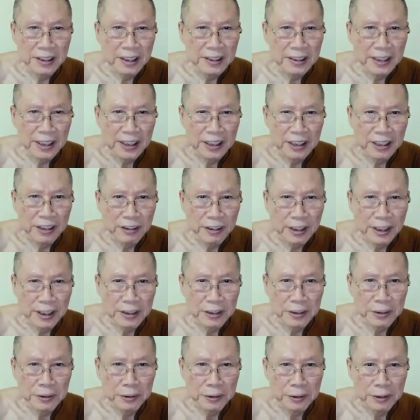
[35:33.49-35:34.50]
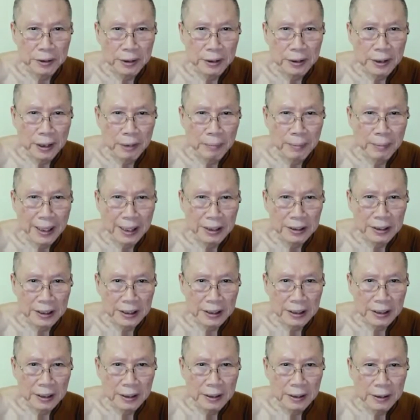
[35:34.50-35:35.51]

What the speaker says: nothing you can do about it.